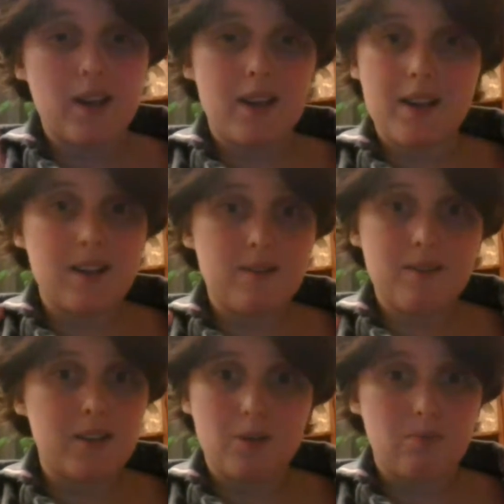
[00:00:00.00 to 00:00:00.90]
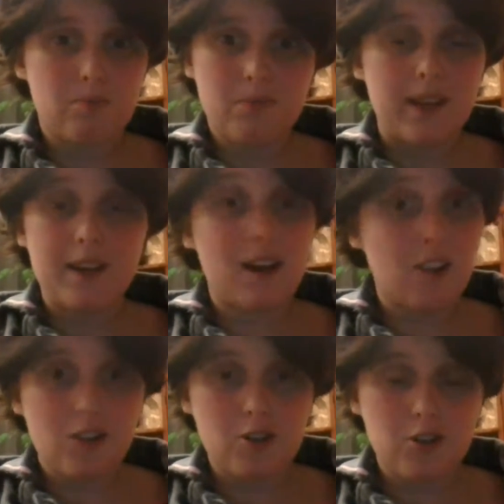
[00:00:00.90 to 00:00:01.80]
pay, $1,
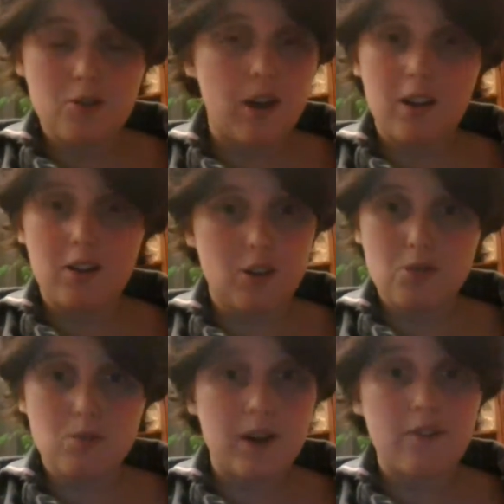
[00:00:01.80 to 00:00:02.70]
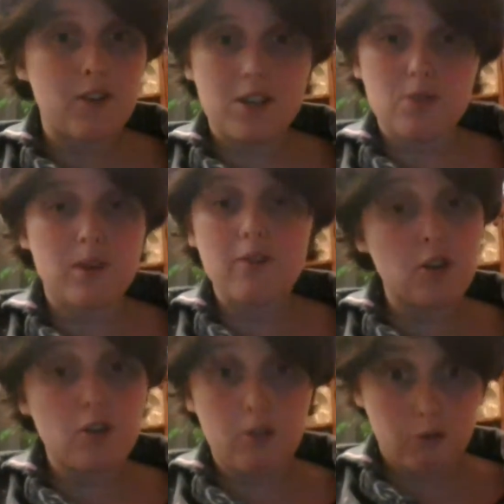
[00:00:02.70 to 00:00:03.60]
$2, whatever it is,
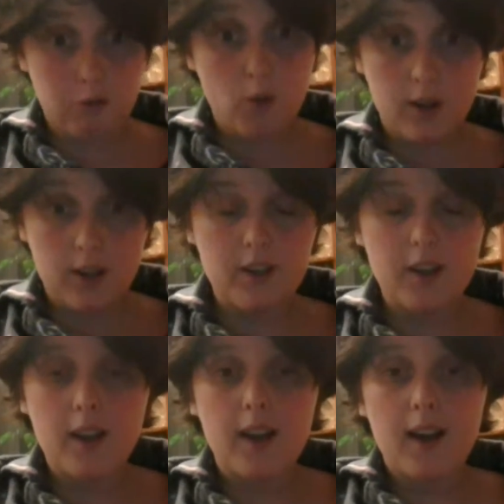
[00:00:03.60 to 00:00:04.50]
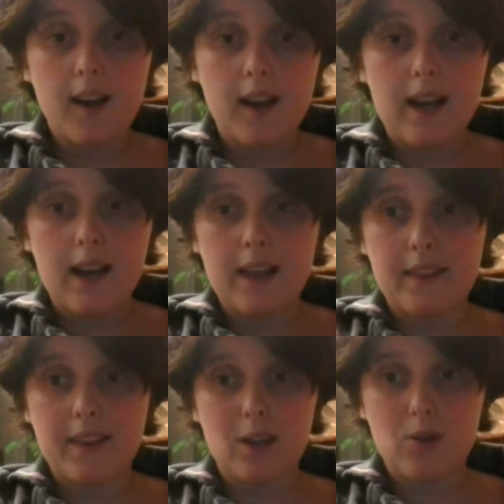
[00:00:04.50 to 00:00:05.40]
whatever you can afford,
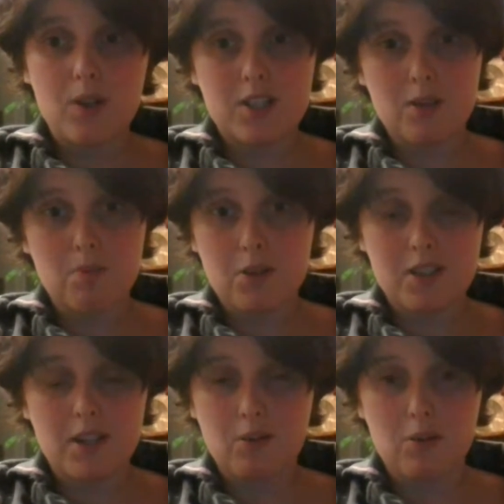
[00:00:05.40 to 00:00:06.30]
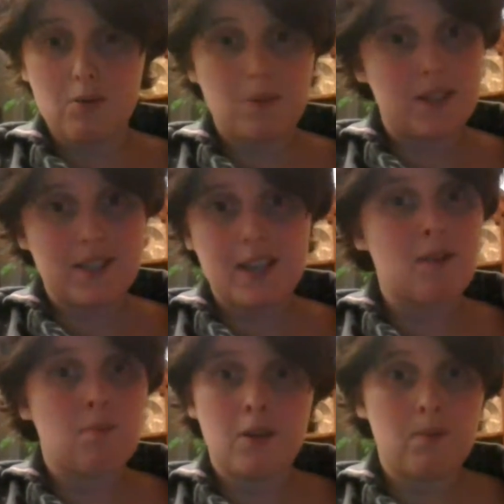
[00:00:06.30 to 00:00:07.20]
and then go into their book sale room and
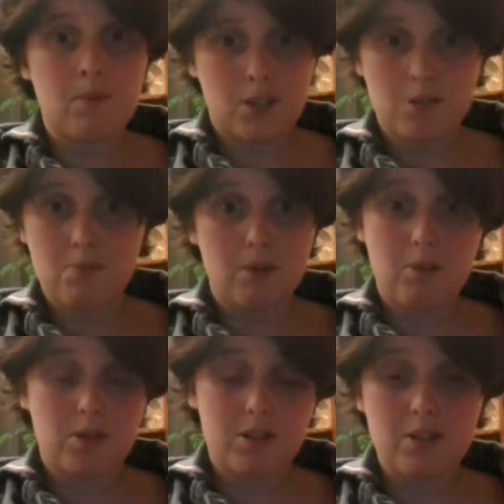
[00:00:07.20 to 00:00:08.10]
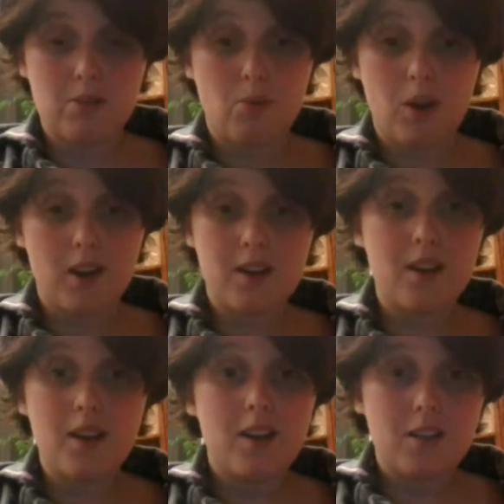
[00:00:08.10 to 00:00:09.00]
take pretty much as many books as you want.
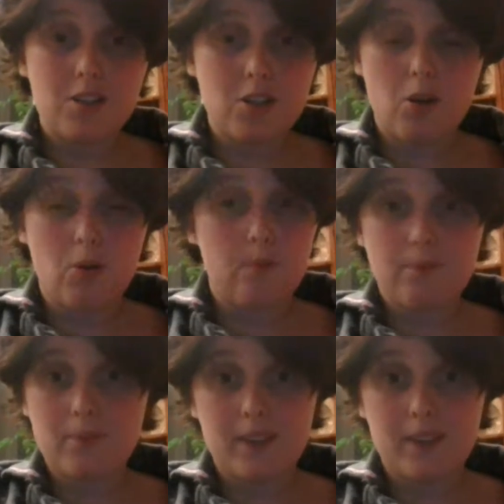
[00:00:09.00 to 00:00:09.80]
So